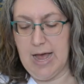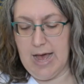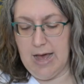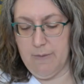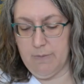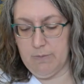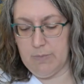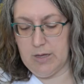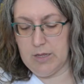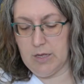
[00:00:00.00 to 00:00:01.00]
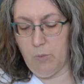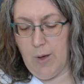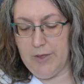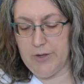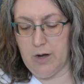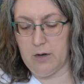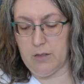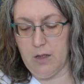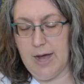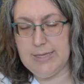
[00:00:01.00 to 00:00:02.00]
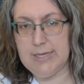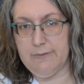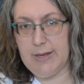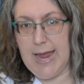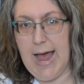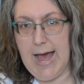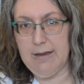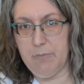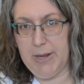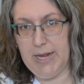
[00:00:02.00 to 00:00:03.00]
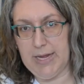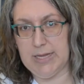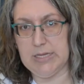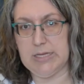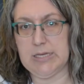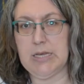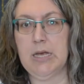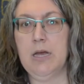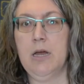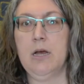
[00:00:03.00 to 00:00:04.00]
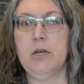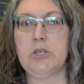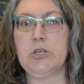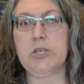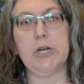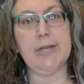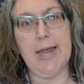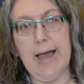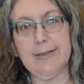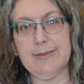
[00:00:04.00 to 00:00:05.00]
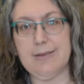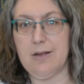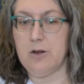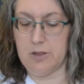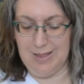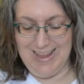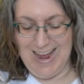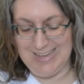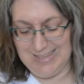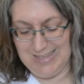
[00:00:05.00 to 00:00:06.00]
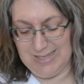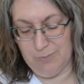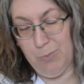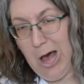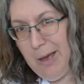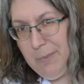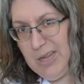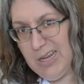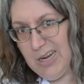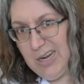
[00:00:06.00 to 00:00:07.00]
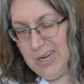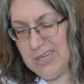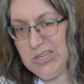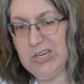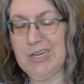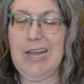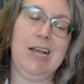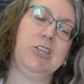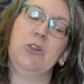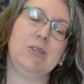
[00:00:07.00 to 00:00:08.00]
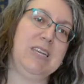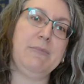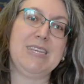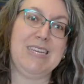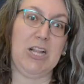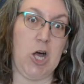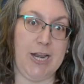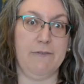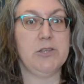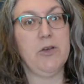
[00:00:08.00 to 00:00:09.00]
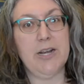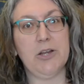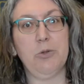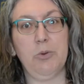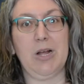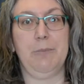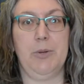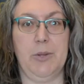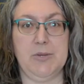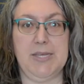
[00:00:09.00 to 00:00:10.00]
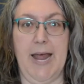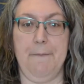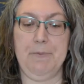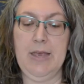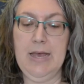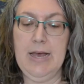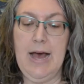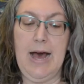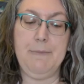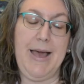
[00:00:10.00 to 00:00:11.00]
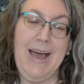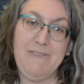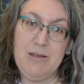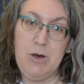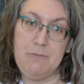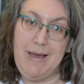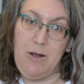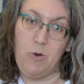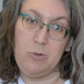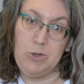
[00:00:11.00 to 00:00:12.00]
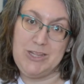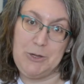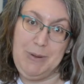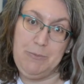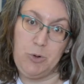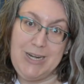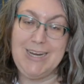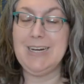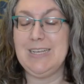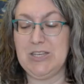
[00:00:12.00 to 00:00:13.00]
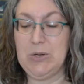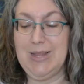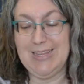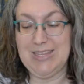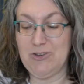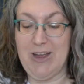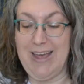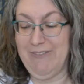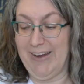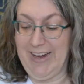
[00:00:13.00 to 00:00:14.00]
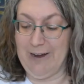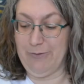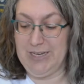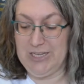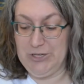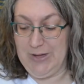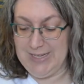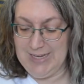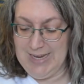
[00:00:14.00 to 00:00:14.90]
while there are lots of cat pins, certain cats are less popular. Certain cats you don't seem to see a lot of. So I'm going to go through a couple of those today. I have them on my horrible little pin board here, so let's try very carefully to do it.